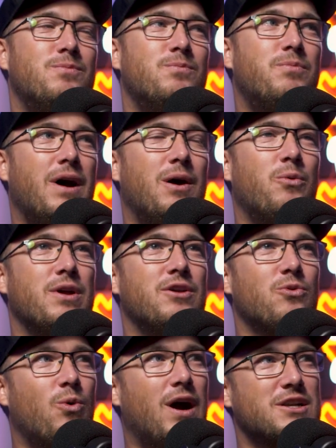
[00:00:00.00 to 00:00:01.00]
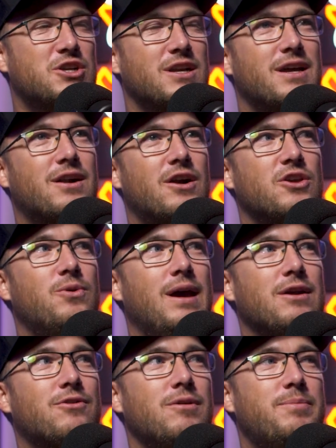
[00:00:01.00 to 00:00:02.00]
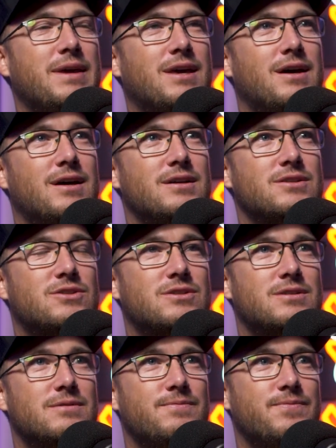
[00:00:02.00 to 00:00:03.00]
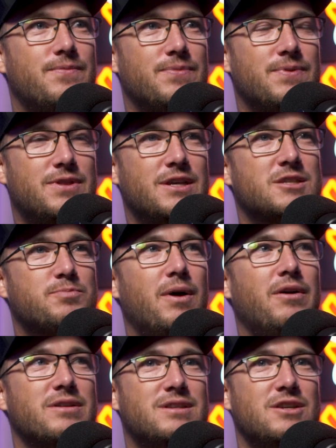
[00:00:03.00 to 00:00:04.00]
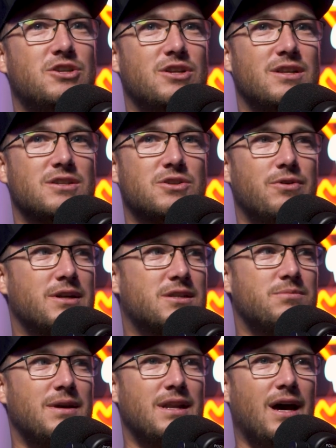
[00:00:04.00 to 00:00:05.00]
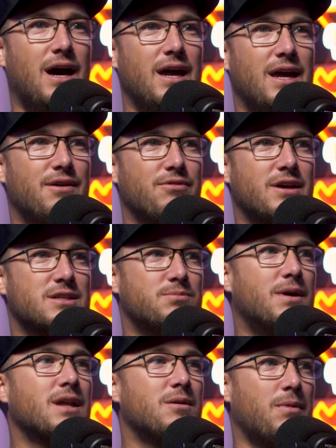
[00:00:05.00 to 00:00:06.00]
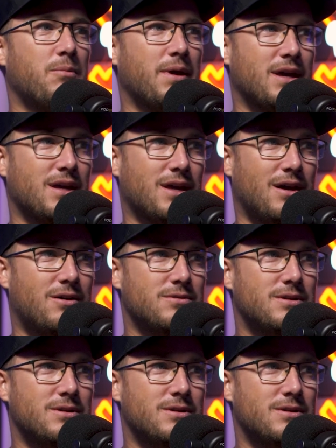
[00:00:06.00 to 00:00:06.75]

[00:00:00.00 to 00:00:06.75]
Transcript: But when you're watching it, are you angry because this politician is going to mean I have less money in my bank account?